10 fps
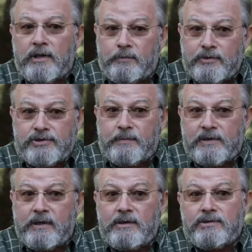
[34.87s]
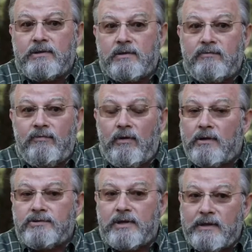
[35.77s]
of the precipitation that
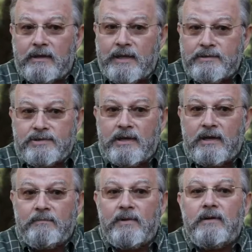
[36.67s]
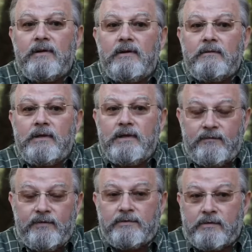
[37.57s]
falls on the landscape
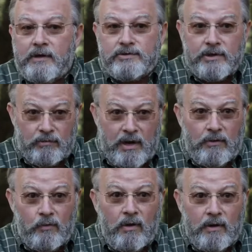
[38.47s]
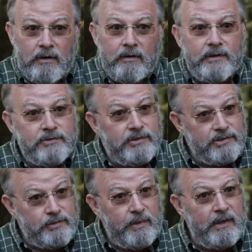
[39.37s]
infiltrates to groundwater and is
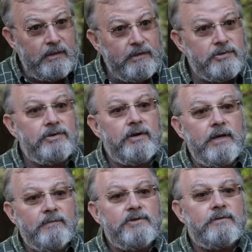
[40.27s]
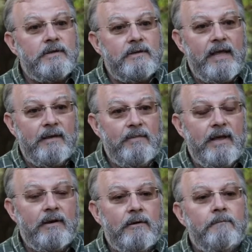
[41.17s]
dissipated to streams in that
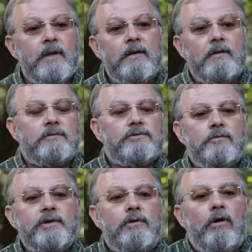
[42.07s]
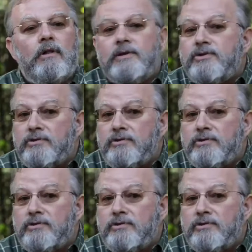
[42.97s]
manner. So we call these